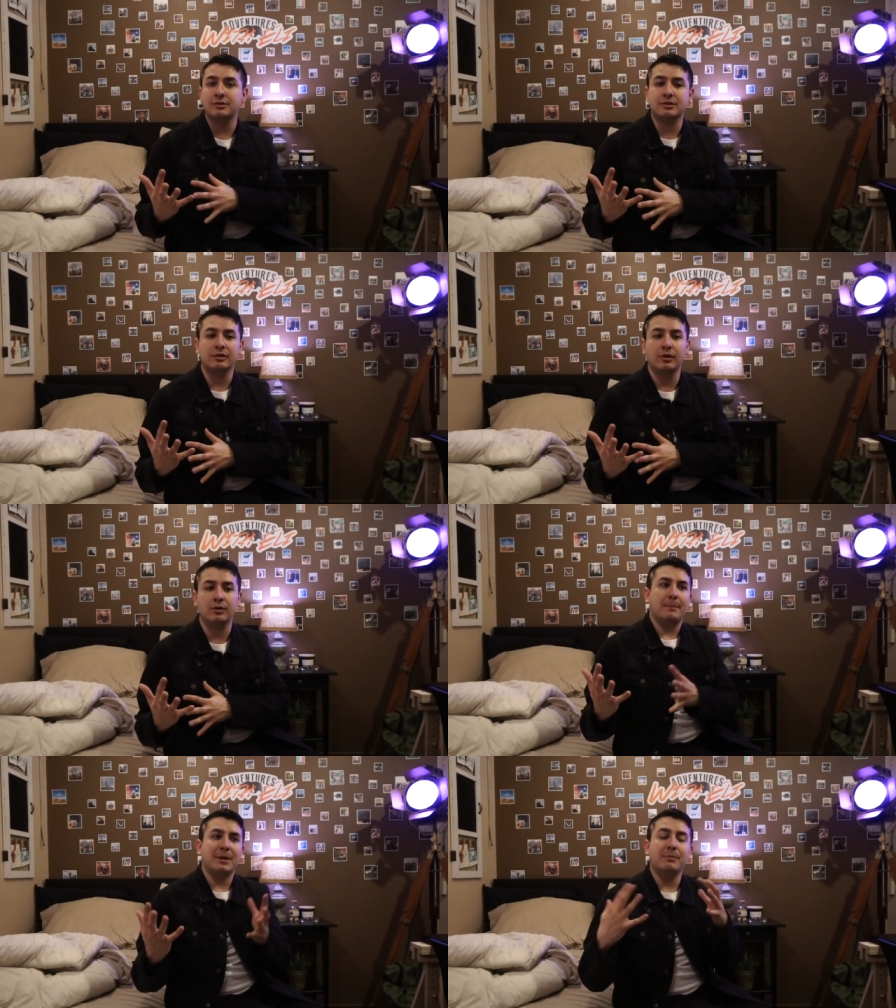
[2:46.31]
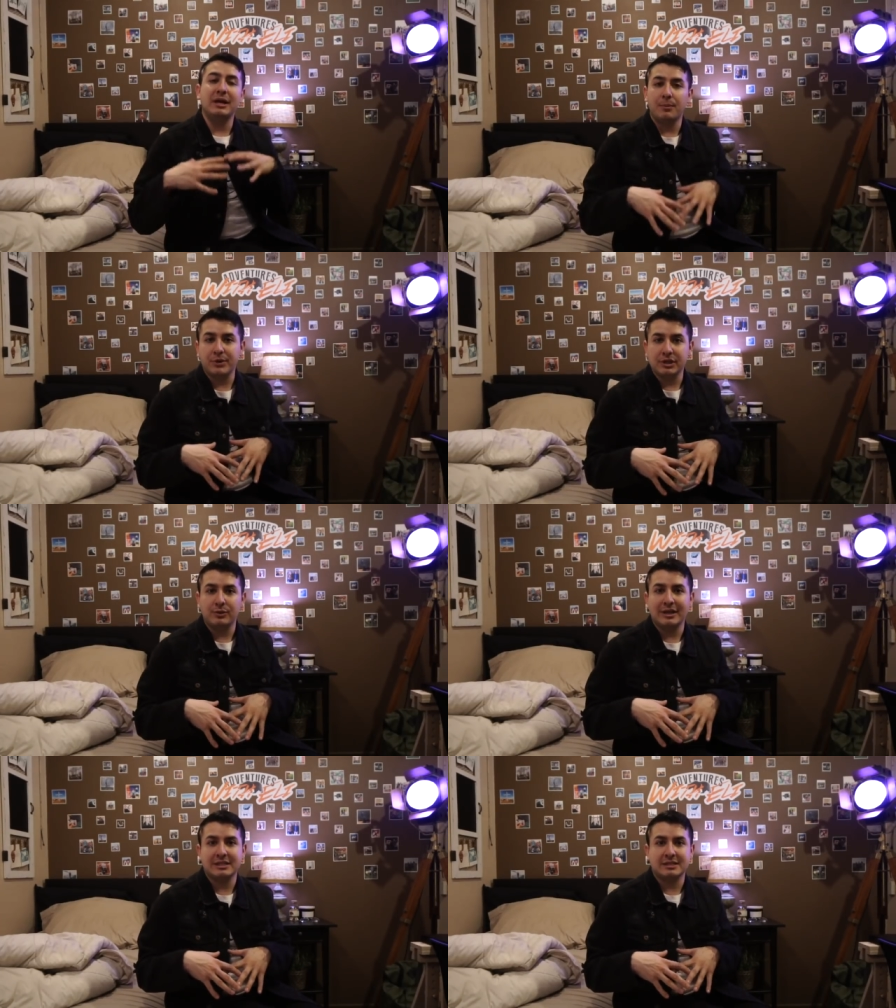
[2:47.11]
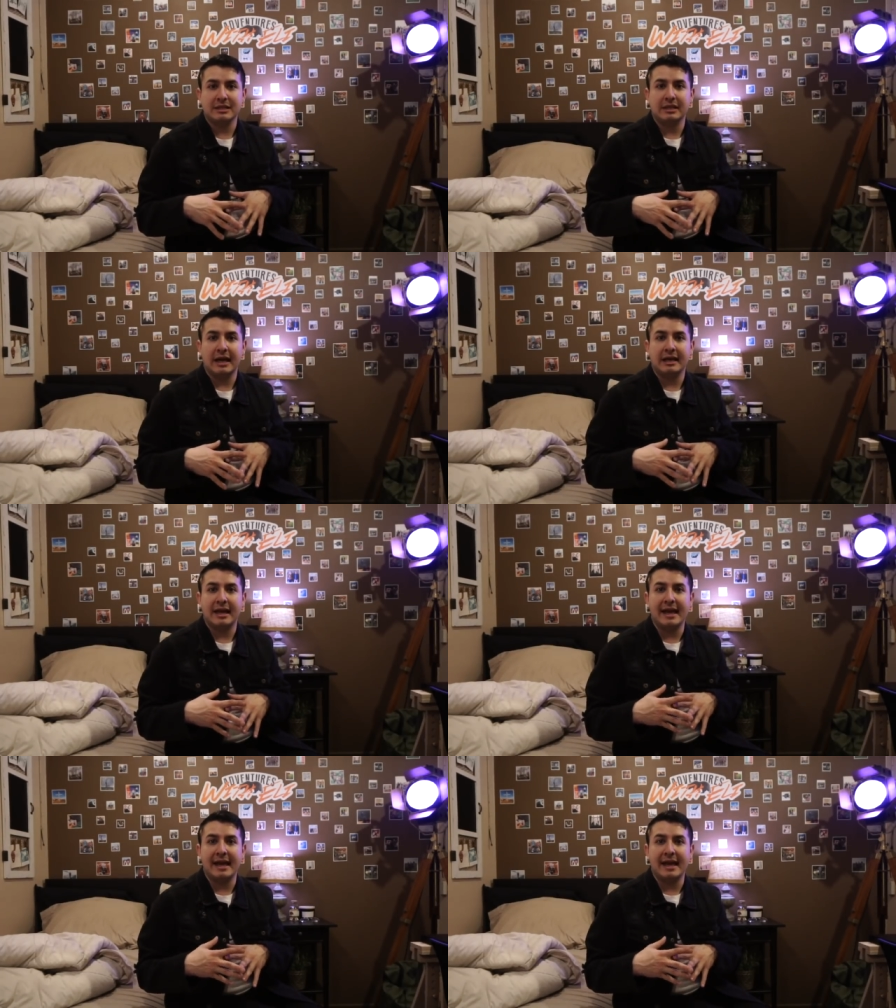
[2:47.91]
so I'm gonna meet up with you at Disneyland,